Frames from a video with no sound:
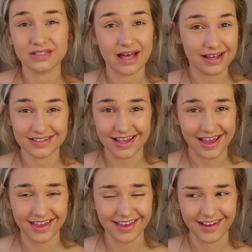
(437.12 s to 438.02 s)
a size
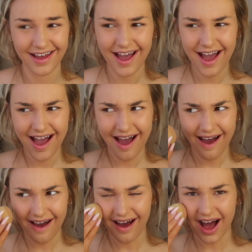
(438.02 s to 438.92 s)
8.
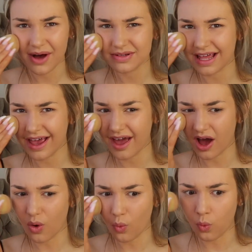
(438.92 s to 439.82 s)
I was like,
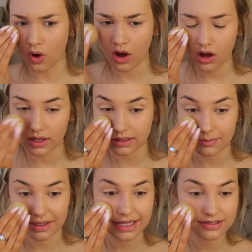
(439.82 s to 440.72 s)
what? And
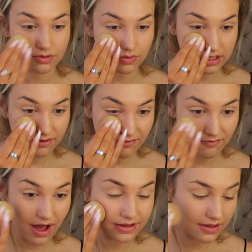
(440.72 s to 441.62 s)
like my legs look really
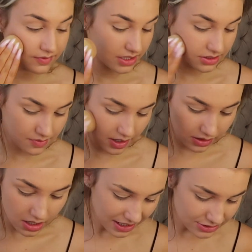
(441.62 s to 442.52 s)
fat in that video as
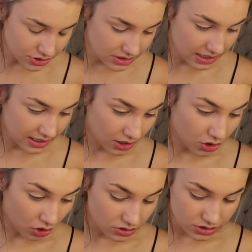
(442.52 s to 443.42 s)
well. But that just
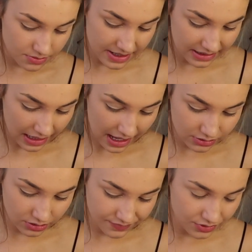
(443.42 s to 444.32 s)
like got to me. Like I
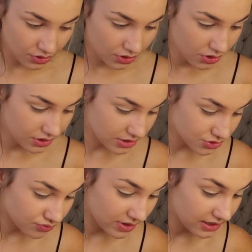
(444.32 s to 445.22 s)
don't even know, that
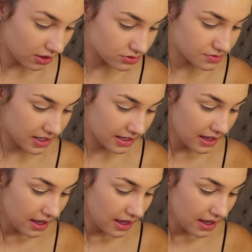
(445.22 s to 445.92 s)
just really got to me.